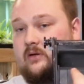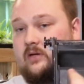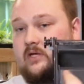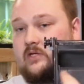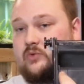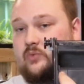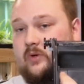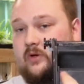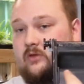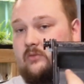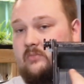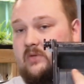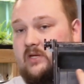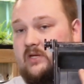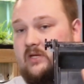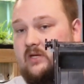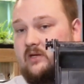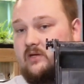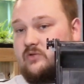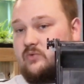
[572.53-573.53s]
is where the
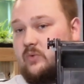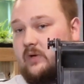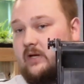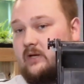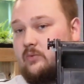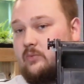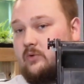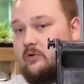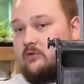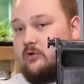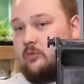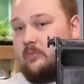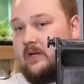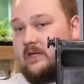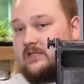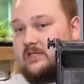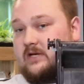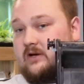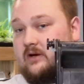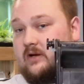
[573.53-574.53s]
media is wet and will grow
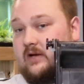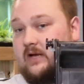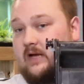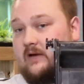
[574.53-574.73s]
bacteria.